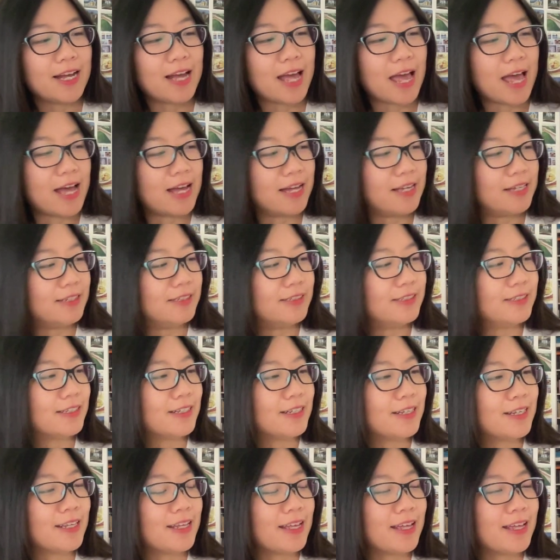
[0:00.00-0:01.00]
And
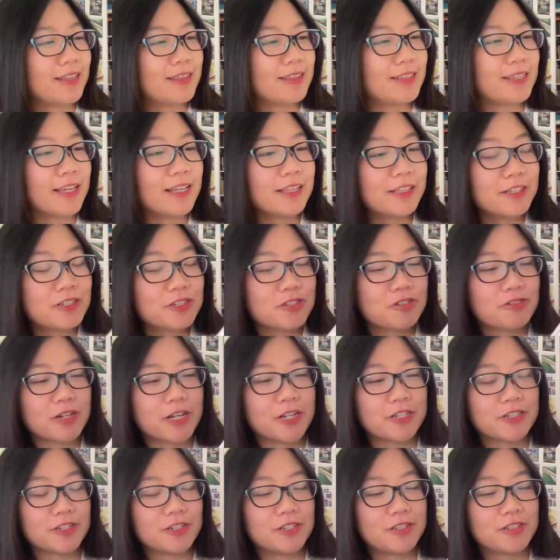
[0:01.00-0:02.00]
the
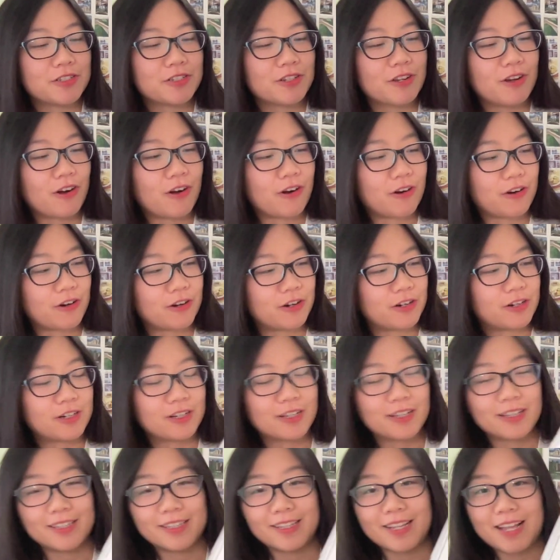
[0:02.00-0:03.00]
illustrations are
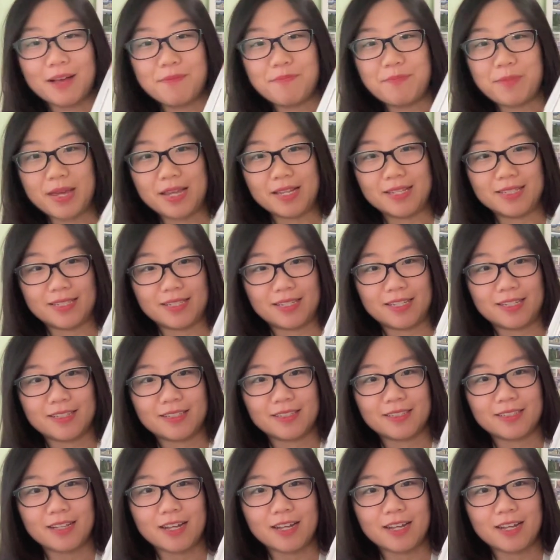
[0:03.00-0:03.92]
amazing.